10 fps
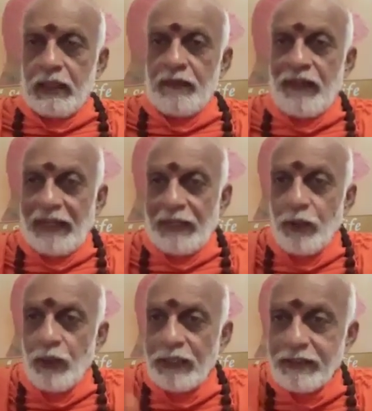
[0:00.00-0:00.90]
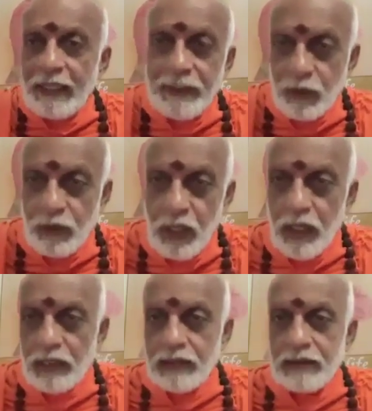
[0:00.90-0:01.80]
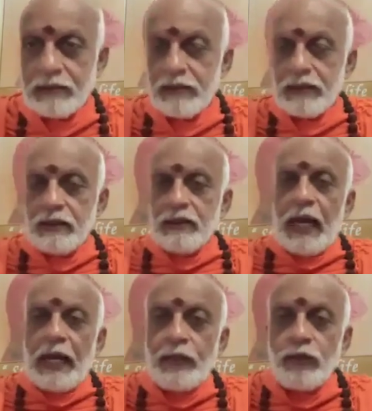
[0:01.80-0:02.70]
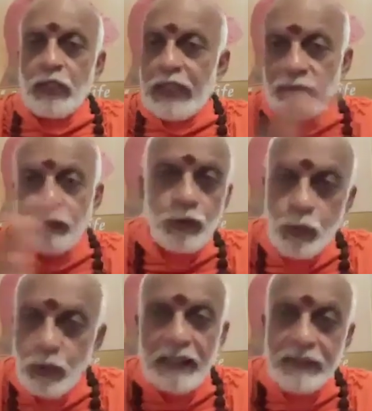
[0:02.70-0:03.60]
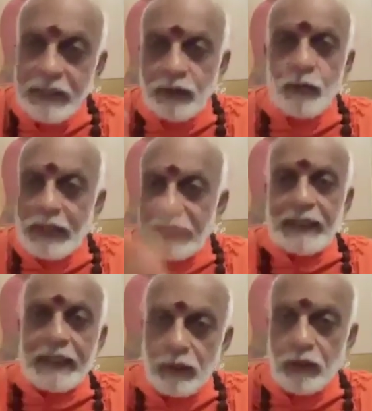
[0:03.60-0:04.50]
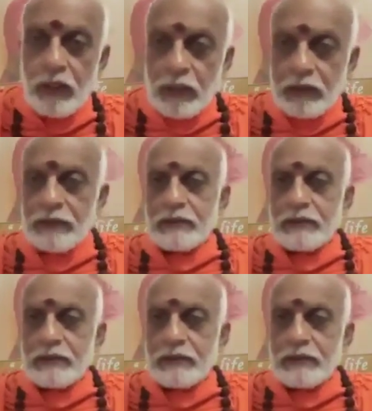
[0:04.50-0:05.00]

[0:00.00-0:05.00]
If I know it is 8 o'clock, I do not have to do anything to make it 8 o'clock.